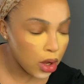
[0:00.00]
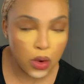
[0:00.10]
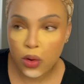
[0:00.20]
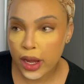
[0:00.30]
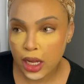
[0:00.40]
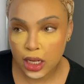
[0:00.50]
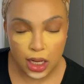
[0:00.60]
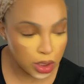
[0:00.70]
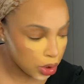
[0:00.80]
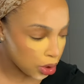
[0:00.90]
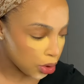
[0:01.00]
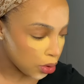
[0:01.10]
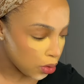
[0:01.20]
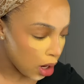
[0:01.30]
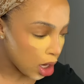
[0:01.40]
going
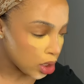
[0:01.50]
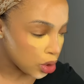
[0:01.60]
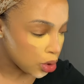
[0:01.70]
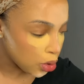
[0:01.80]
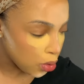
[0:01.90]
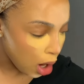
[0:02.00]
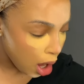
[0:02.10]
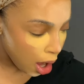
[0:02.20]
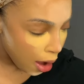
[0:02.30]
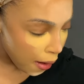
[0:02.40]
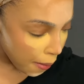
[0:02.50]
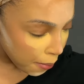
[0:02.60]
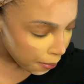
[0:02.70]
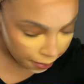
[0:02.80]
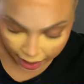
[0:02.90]
to do
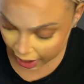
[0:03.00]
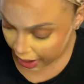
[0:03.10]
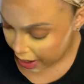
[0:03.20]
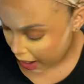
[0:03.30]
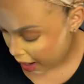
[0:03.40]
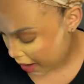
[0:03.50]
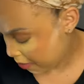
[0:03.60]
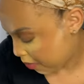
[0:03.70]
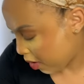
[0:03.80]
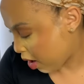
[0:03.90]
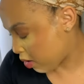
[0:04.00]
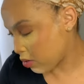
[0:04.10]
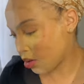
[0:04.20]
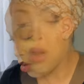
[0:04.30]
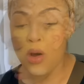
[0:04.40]
my
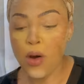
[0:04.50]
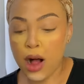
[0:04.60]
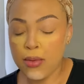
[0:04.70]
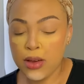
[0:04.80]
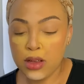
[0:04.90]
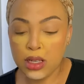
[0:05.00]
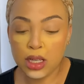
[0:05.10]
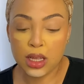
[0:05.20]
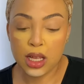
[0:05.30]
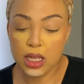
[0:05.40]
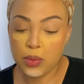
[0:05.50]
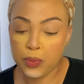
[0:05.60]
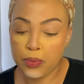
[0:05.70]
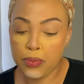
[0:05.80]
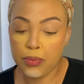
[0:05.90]
eyebrows so i'll be using this
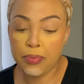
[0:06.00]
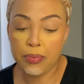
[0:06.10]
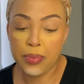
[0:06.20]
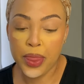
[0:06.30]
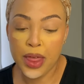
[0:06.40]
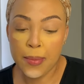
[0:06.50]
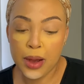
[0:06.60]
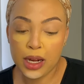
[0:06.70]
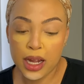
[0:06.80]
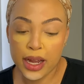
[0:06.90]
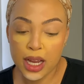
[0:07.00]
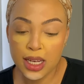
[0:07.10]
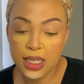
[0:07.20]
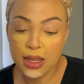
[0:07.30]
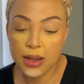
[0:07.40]
the
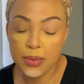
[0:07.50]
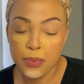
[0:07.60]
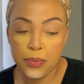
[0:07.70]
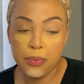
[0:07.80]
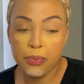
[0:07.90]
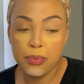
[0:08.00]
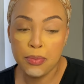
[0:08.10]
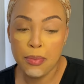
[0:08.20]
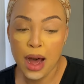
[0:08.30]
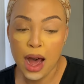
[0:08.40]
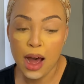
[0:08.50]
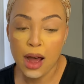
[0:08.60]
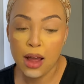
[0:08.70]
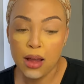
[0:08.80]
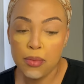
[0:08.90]
burgundy
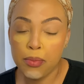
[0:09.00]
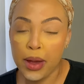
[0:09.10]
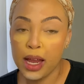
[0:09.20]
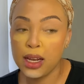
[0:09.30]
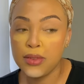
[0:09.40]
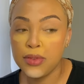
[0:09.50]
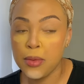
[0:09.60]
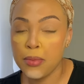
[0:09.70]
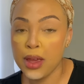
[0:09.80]
bar palette from